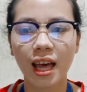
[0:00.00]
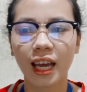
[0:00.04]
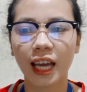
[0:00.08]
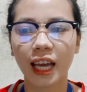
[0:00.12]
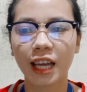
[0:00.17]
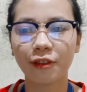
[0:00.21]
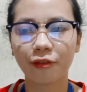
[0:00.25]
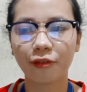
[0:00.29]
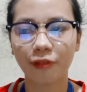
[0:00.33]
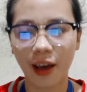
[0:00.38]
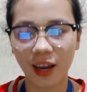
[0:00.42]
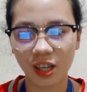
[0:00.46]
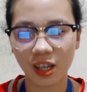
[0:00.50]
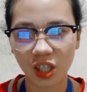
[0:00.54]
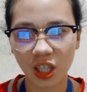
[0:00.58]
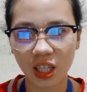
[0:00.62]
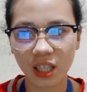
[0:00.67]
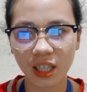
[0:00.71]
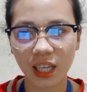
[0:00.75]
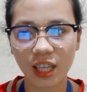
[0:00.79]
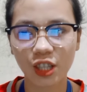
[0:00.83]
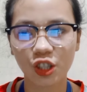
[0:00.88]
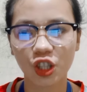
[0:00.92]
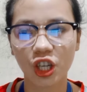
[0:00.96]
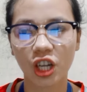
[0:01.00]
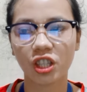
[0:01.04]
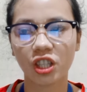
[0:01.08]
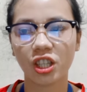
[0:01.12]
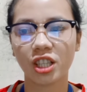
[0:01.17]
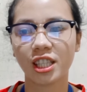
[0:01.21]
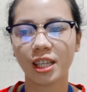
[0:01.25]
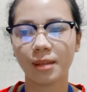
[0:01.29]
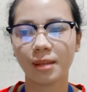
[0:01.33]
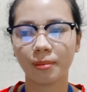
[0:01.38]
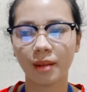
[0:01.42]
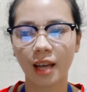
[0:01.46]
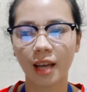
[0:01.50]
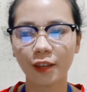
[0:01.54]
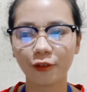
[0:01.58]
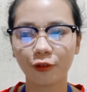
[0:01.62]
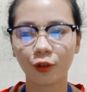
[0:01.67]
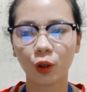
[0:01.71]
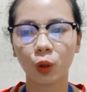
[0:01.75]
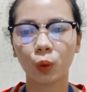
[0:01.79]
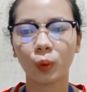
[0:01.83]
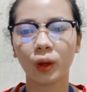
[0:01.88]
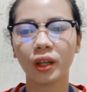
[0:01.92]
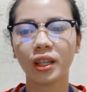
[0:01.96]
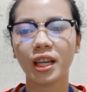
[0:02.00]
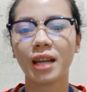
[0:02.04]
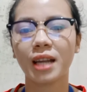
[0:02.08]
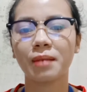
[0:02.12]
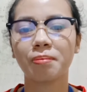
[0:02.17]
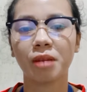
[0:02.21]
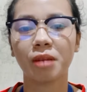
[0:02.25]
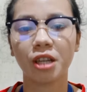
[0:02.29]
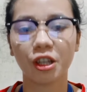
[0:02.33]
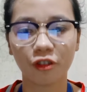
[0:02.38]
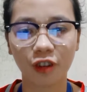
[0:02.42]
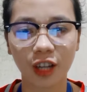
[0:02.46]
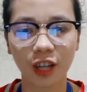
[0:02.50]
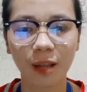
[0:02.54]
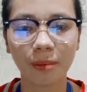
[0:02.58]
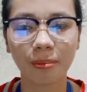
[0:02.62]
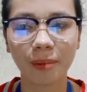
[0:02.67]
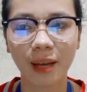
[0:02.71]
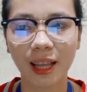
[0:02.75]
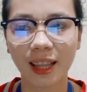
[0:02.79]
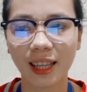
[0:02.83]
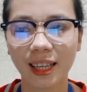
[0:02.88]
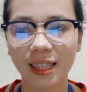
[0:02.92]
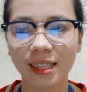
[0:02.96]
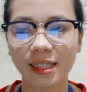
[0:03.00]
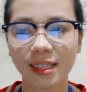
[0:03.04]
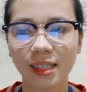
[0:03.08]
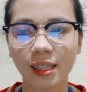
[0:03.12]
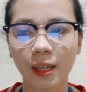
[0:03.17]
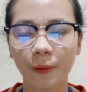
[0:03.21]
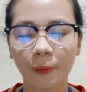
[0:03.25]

infection, and changes in blood fluid and mineral balance.